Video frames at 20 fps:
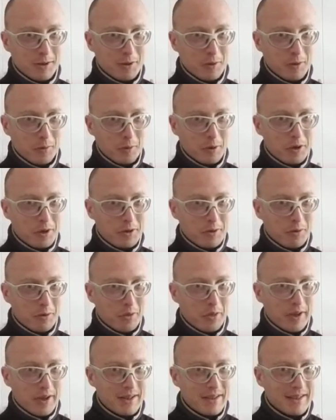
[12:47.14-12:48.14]
Critical
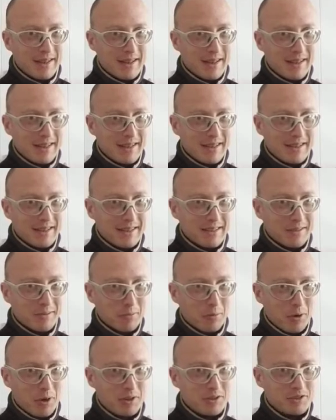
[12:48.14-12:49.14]
thinking
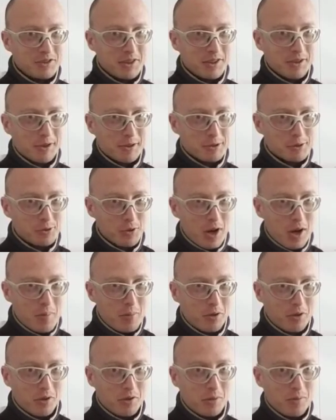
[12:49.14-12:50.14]
runs into
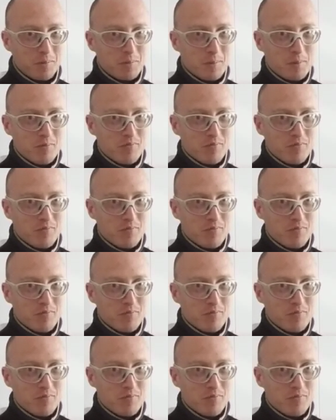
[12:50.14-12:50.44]
trouble,